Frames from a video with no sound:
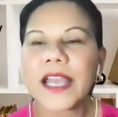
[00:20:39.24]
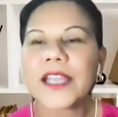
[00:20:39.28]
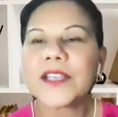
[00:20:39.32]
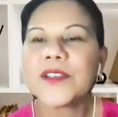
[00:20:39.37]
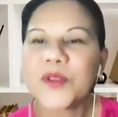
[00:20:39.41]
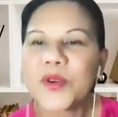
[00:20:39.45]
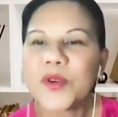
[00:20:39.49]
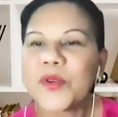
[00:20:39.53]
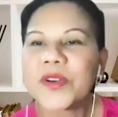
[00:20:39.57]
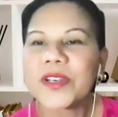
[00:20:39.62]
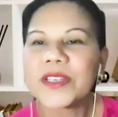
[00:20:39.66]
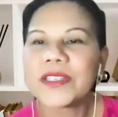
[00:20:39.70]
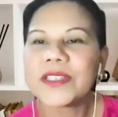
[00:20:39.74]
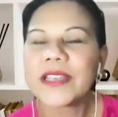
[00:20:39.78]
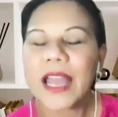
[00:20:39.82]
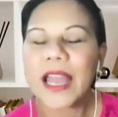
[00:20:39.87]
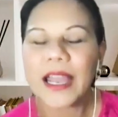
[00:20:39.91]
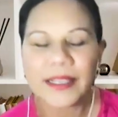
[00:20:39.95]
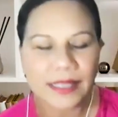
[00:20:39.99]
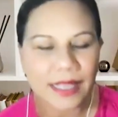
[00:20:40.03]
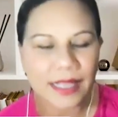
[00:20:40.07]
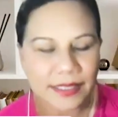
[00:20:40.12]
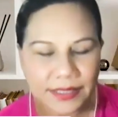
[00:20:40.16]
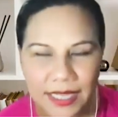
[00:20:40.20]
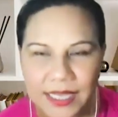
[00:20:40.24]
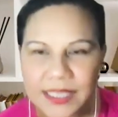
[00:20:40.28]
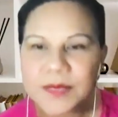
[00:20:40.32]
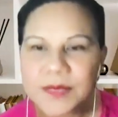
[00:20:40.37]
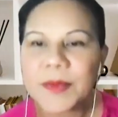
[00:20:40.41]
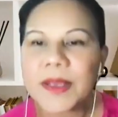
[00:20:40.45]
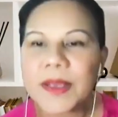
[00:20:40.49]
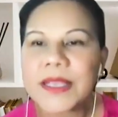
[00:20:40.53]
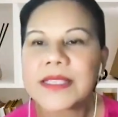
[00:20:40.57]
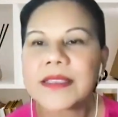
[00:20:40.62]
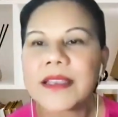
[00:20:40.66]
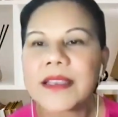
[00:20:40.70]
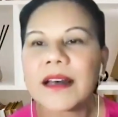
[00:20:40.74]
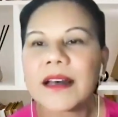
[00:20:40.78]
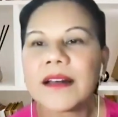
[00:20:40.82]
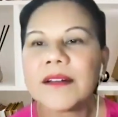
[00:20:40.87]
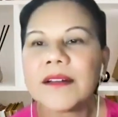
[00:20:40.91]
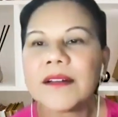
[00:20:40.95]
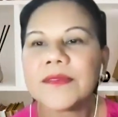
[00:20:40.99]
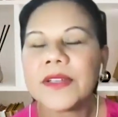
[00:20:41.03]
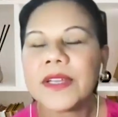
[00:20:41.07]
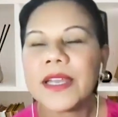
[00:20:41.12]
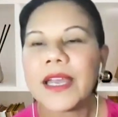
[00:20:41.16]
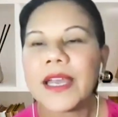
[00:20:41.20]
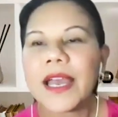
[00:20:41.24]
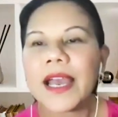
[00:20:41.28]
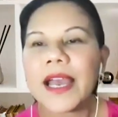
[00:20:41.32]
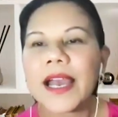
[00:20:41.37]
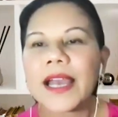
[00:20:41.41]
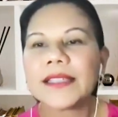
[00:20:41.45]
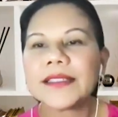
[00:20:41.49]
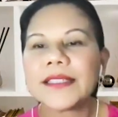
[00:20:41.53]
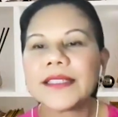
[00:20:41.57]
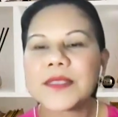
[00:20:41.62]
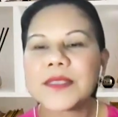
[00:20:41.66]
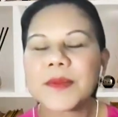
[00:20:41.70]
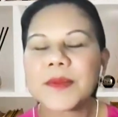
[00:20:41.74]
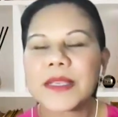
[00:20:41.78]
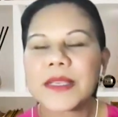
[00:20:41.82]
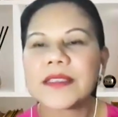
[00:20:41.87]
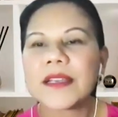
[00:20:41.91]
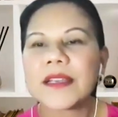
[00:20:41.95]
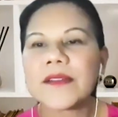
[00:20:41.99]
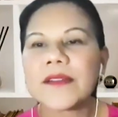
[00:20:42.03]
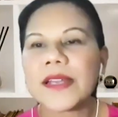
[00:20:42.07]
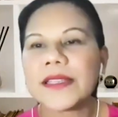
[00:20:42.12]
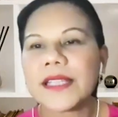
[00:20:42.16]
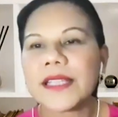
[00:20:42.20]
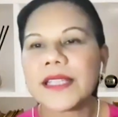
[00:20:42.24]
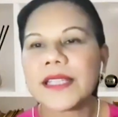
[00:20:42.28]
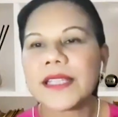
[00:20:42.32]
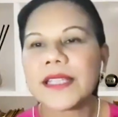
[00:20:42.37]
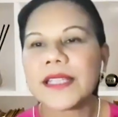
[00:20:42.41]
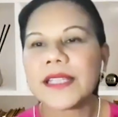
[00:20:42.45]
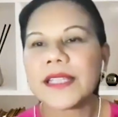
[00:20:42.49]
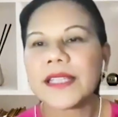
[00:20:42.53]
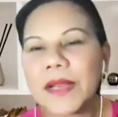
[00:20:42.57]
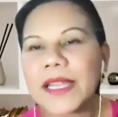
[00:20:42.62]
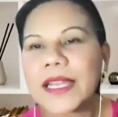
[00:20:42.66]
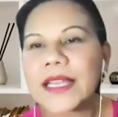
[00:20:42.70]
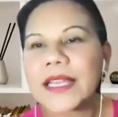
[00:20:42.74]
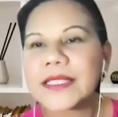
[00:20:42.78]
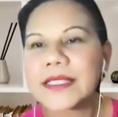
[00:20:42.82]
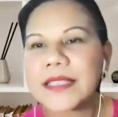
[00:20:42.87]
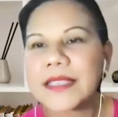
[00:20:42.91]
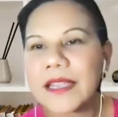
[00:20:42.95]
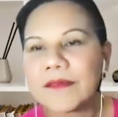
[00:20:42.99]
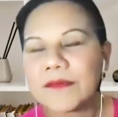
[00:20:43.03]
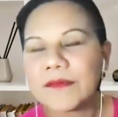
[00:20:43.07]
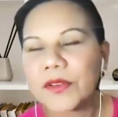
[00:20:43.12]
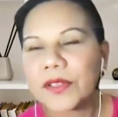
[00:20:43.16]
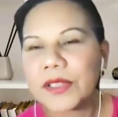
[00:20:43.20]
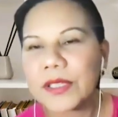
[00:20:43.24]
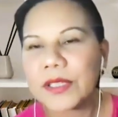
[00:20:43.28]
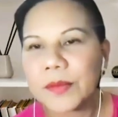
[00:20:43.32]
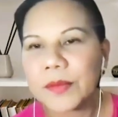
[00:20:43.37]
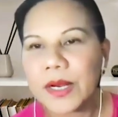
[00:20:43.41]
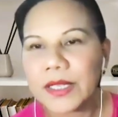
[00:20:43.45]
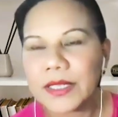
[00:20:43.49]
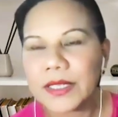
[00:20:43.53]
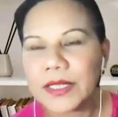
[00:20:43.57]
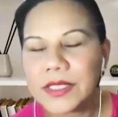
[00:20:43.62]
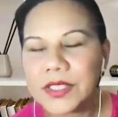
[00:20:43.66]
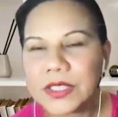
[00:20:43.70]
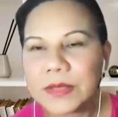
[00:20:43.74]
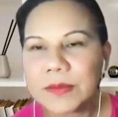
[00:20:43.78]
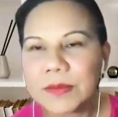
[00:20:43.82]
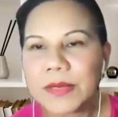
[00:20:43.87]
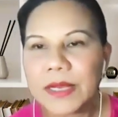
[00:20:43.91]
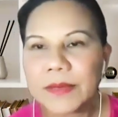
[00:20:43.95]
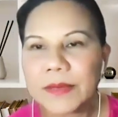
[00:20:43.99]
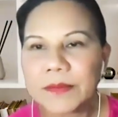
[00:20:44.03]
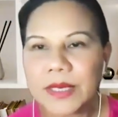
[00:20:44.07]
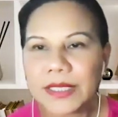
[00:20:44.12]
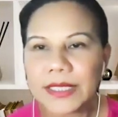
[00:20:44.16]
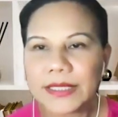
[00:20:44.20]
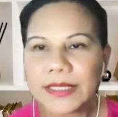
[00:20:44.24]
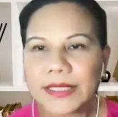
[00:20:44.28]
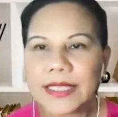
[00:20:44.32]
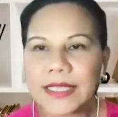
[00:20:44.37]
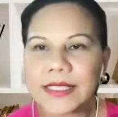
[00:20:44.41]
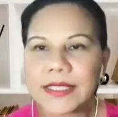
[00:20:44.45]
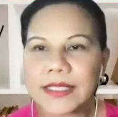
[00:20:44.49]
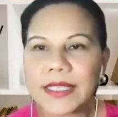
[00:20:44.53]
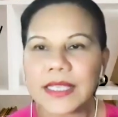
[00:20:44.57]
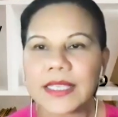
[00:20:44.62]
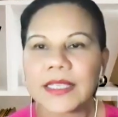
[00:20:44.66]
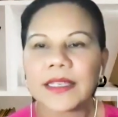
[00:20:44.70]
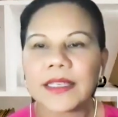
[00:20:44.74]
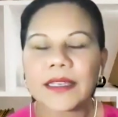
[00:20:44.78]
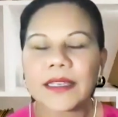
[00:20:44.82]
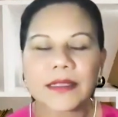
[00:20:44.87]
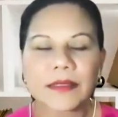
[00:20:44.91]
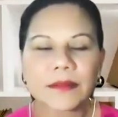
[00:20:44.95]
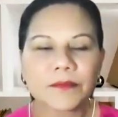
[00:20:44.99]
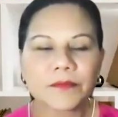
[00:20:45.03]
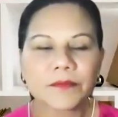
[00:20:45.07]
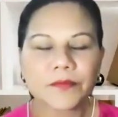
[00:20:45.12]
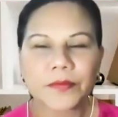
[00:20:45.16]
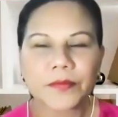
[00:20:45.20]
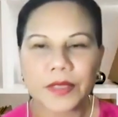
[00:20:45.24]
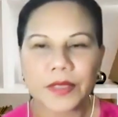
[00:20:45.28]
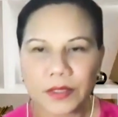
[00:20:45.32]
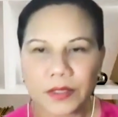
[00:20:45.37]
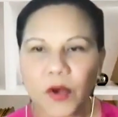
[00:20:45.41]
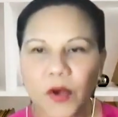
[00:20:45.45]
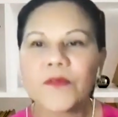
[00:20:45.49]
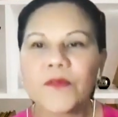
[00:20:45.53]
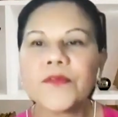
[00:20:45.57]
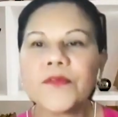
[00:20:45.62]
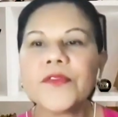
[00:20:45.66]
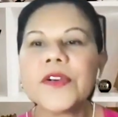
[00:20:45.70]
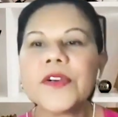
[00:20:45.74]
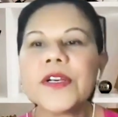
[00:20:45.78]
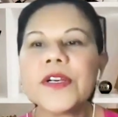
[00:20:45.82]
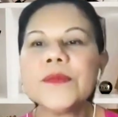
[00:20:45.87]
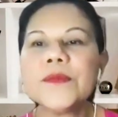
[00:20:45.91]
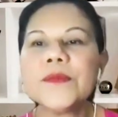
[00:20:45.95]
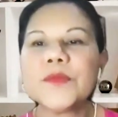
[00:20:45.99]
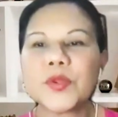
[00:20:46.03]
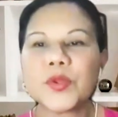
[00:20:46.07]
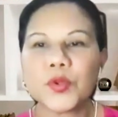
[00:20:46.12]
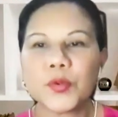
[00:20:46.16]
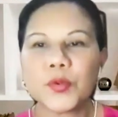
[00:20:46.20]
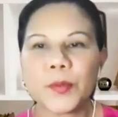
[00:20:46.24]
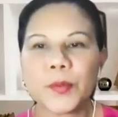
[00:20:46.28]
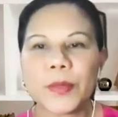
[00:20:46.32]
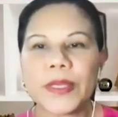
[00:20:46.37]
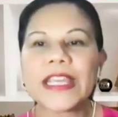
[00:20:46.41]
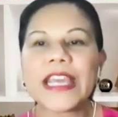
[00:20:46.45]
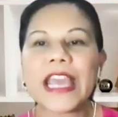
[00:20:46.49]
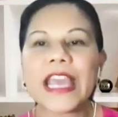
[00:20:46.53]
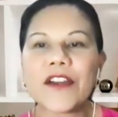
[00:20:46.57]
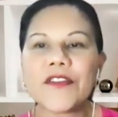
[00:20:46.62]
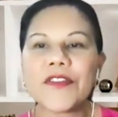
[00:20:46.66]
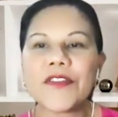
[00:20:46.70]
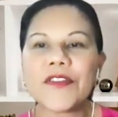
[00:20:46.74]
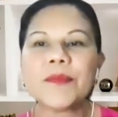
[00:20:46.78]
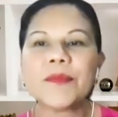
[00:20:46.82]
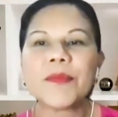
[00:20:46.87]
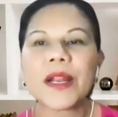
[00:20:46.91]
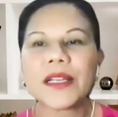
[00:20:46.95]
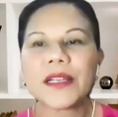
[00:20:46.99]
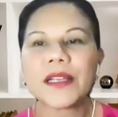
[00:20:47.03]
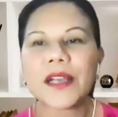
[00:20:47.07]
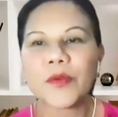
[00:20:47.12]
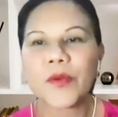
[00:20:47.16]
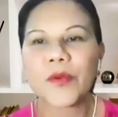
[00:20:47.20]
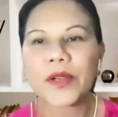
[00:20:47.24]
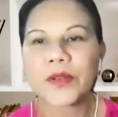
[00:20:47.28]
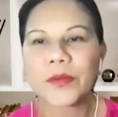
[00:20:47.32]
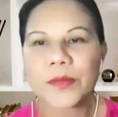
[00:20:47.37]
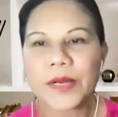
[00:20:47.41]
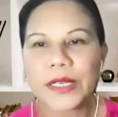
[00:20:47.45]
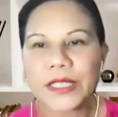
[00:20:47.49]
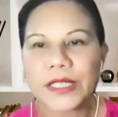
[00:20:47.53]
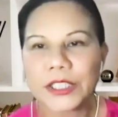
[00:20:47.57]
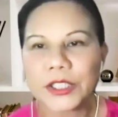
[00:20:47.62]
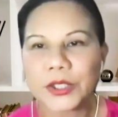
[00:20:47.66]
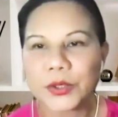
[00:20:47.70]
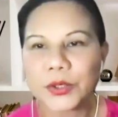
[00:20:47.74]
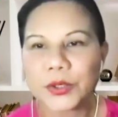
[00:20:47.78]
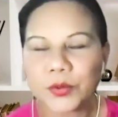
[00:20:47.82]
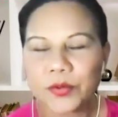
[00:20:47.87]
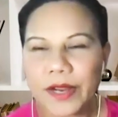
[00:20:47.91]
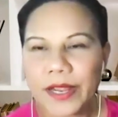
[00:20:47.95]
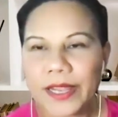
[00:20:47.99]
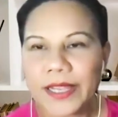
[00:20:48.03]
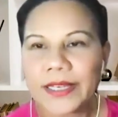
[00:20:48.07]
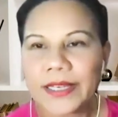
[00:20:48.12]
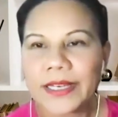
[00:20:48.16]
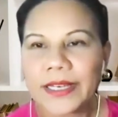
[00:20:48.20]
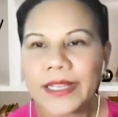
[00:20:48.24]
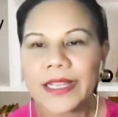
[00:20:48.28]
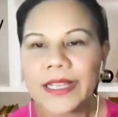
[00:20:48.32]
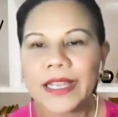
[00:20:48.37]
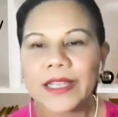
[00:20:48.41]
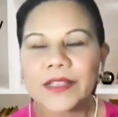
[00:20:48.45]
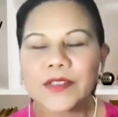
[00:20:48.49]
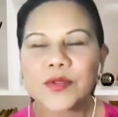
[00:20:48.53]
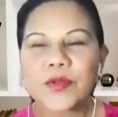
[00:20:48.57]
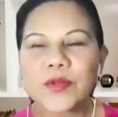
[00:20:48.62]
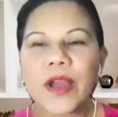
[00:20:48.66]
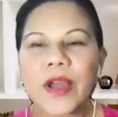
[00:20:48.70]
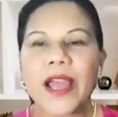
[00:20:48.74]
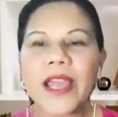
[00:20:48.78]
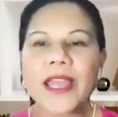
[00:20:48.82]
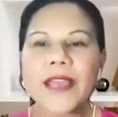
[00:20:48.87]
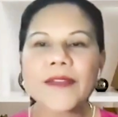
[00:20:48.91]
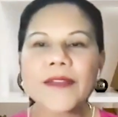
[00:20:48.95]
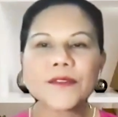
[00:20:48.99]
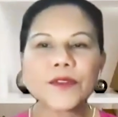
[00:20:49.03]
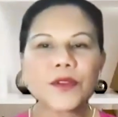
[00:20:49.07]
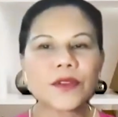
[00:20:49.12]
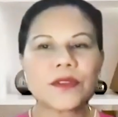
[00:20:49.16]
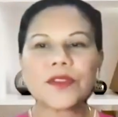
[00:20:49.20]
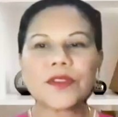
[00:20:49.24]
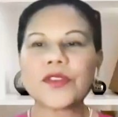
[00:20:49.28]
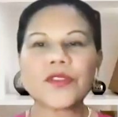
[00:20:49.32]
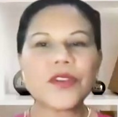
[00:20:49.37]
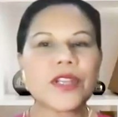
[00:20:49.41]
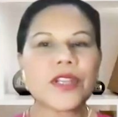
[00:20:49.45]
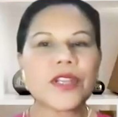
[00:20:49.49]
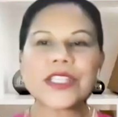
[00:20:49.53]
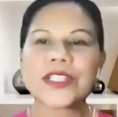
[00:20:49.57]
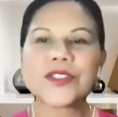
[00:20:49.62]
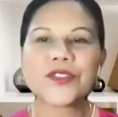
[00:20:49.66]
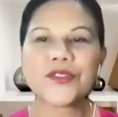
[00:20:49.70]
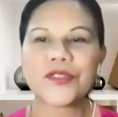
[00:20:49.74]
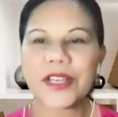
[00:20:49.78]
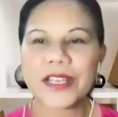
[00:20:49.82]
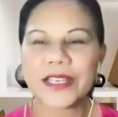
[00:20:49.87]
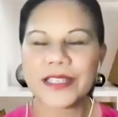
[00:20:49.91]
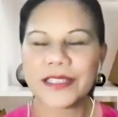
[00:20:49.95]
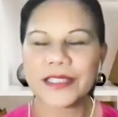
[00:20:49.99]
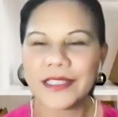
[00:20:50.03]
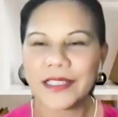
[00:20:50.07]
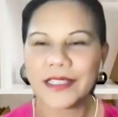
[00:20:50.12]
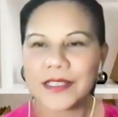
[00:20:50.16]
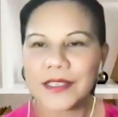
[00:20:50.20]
I know I test myself. I take my blood, I send for the germline BRCA testing, confirmed to be carrying BRCA1 or BRCA2, right? So I have 3 children.